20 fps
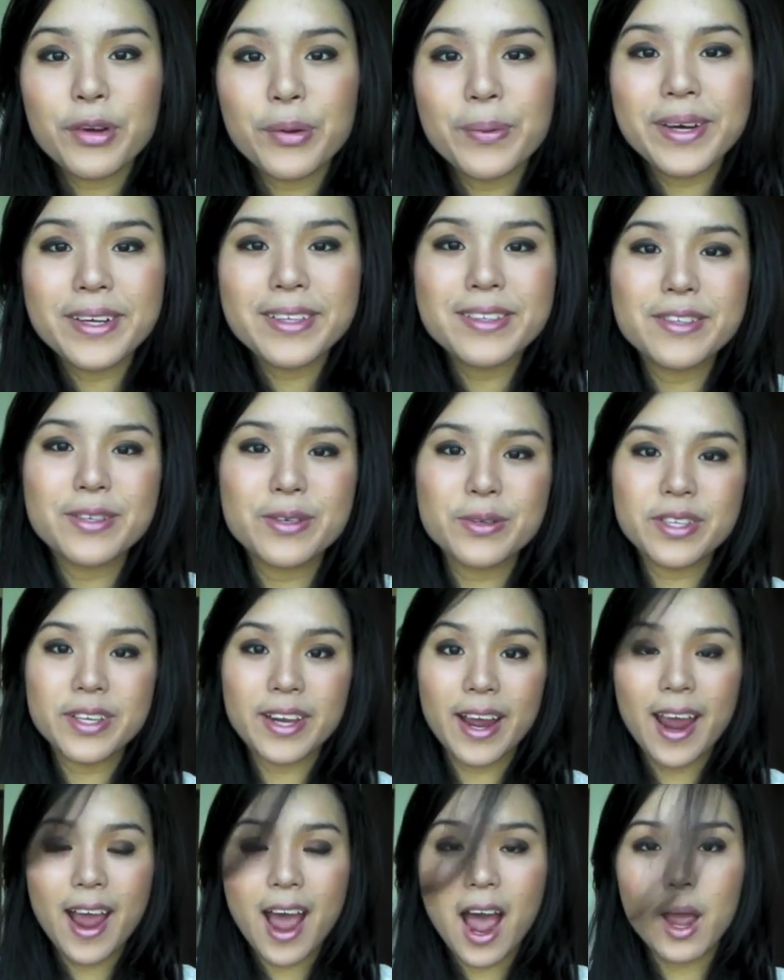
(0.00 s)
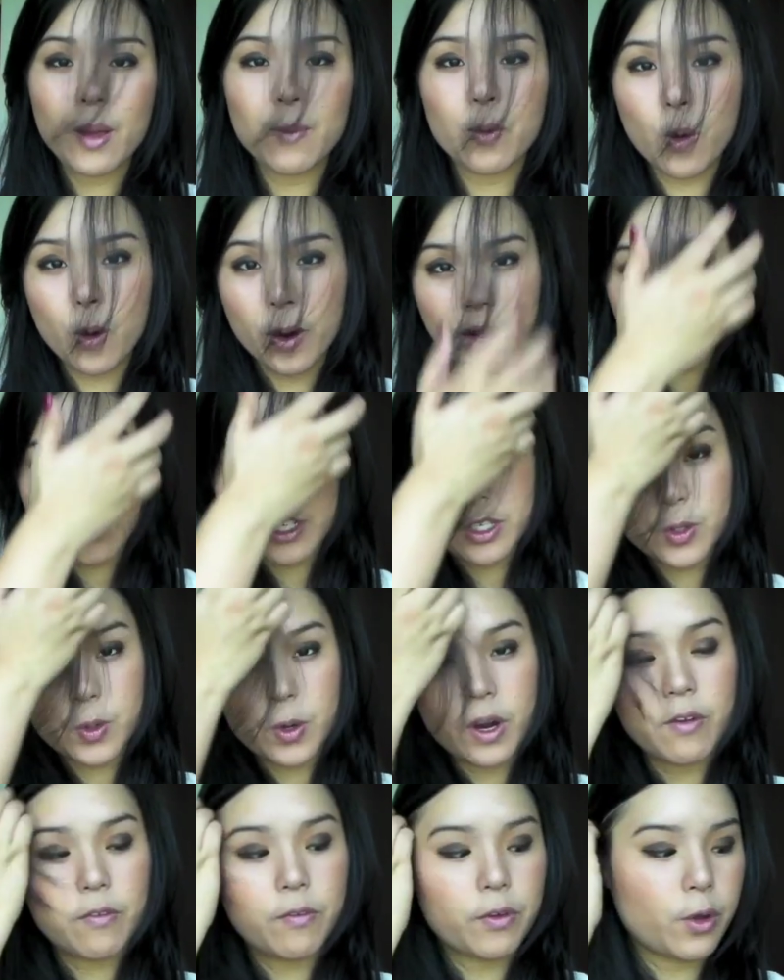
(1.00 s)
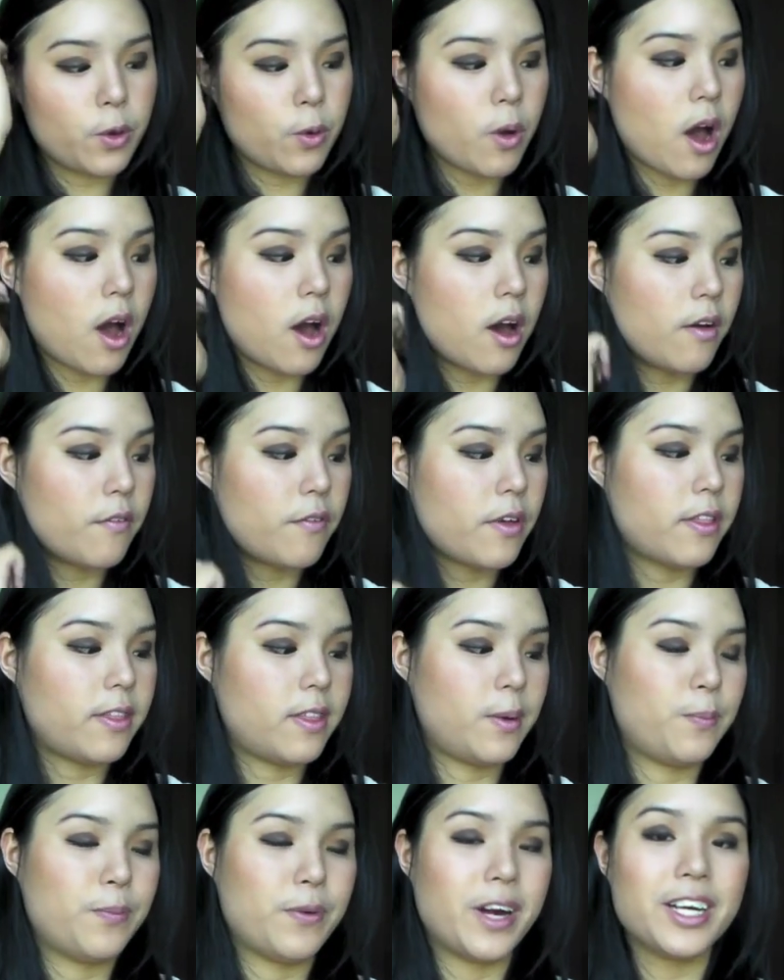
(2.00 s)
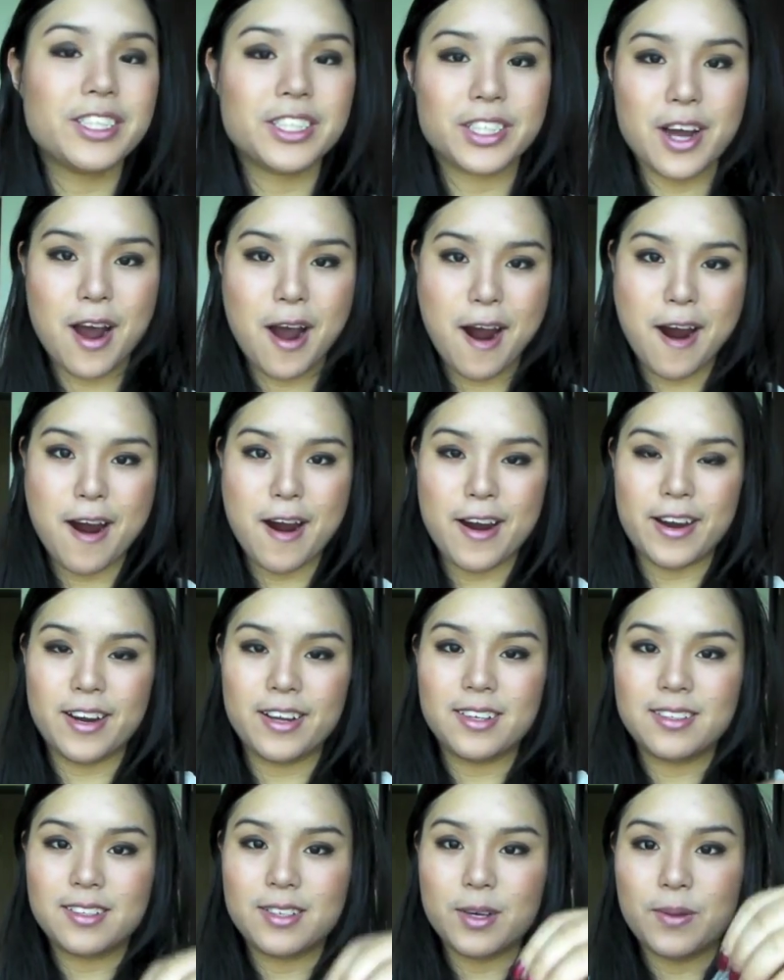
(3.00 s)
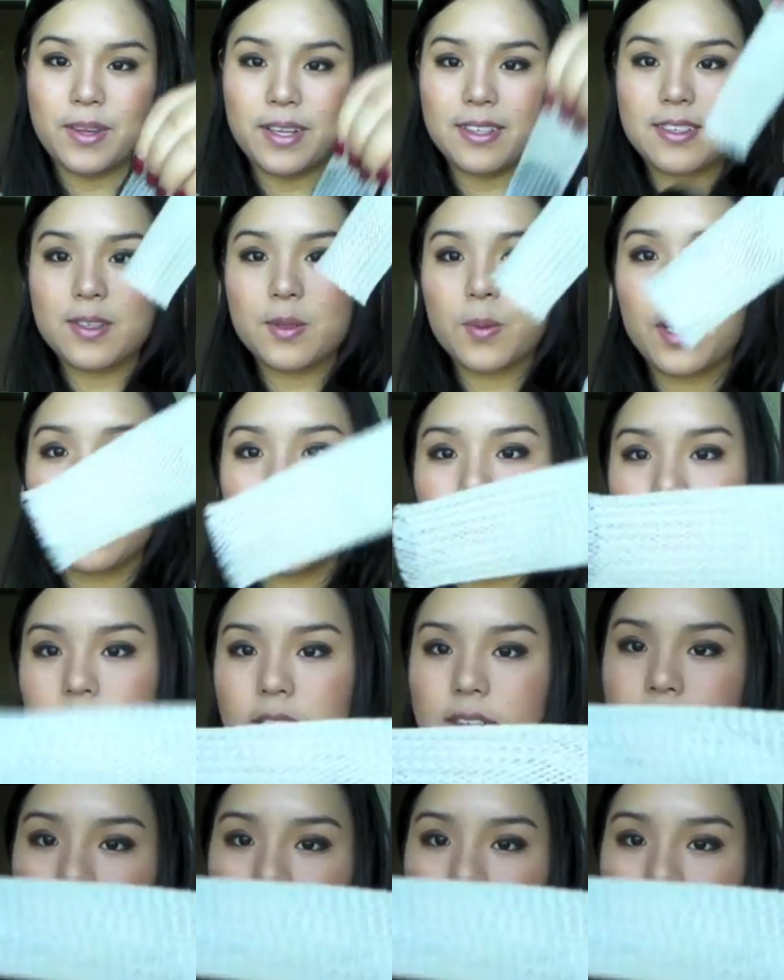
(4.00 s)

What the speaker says: everyone, so today I'm going to do a review of the brush guard. So this is what it looks